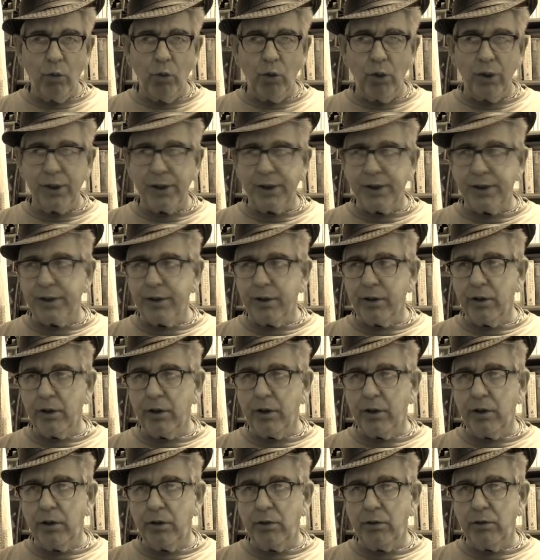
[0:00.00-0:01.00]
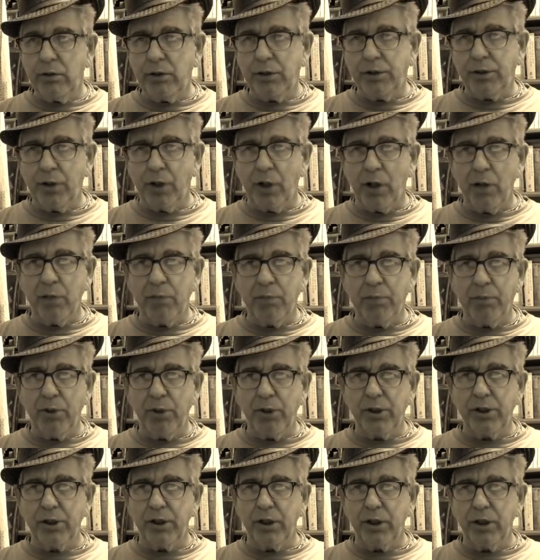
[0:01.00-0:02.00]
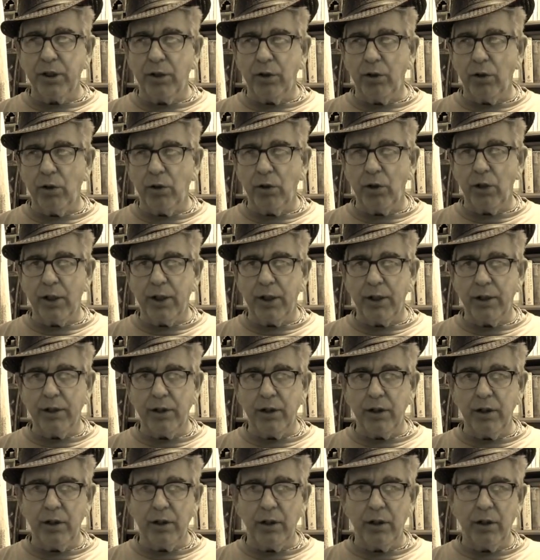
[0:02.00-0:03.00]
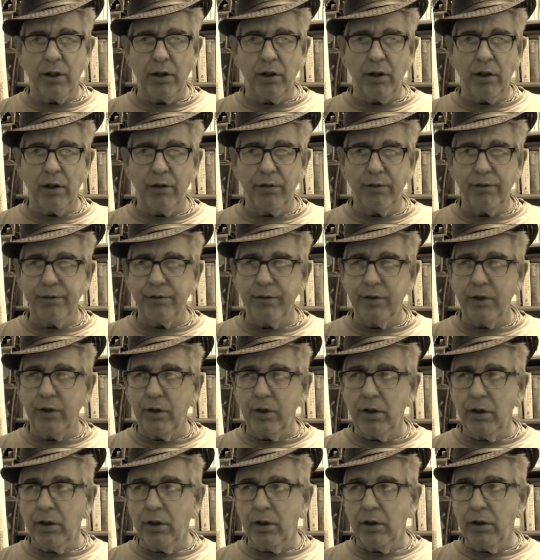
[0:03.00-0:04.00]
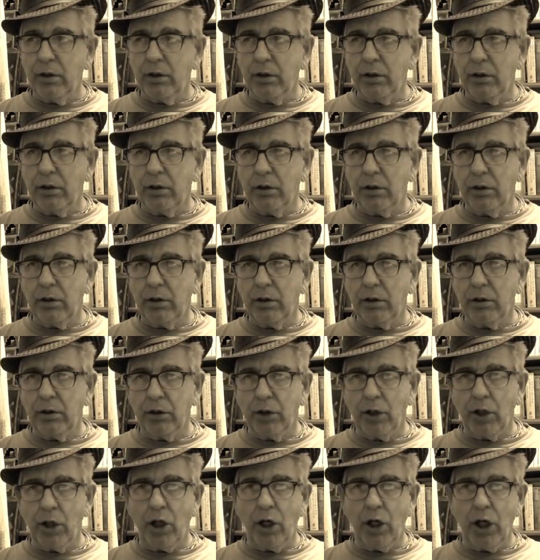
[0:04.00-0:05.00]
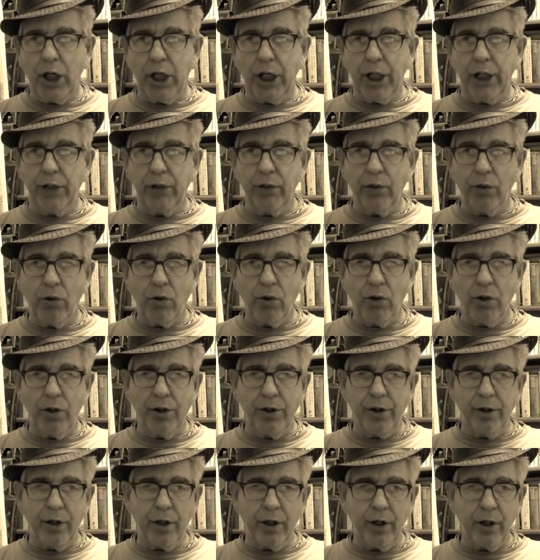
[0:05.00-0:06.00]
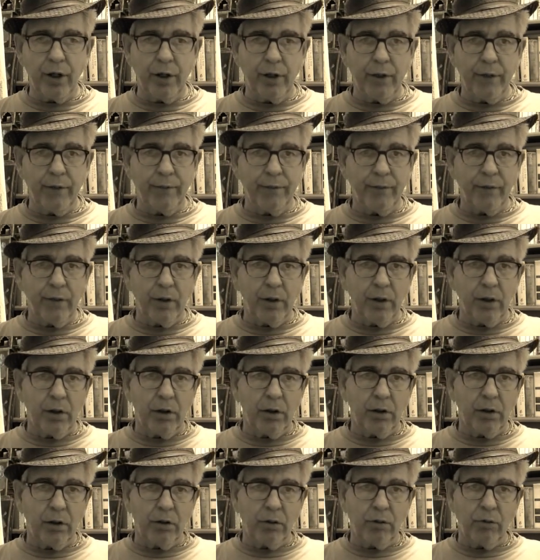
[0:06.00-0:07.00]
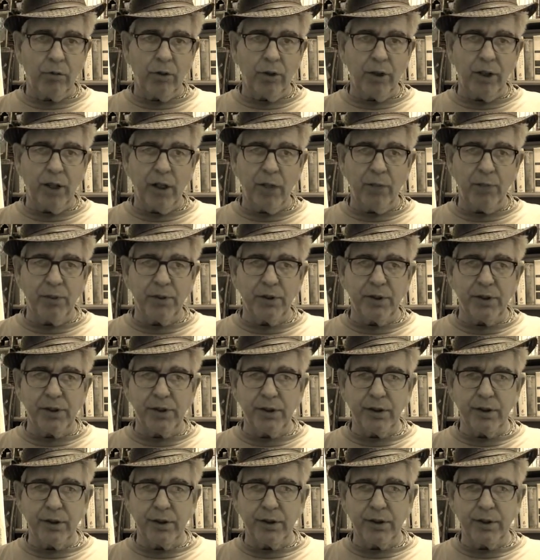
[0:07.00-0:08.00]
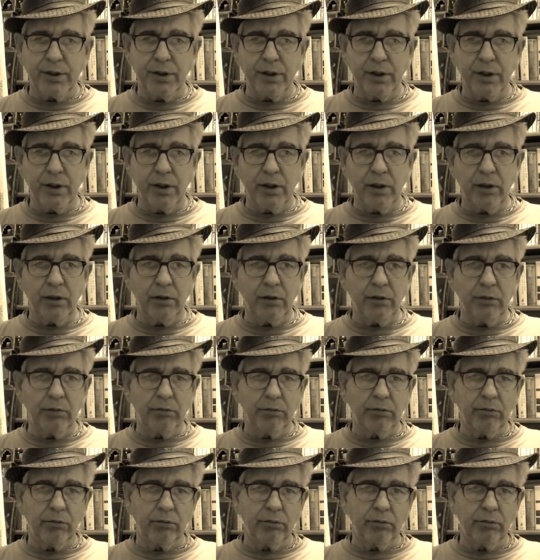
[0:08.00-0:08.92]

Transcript: Once you start pushing the whole idea of law and order, what happens is the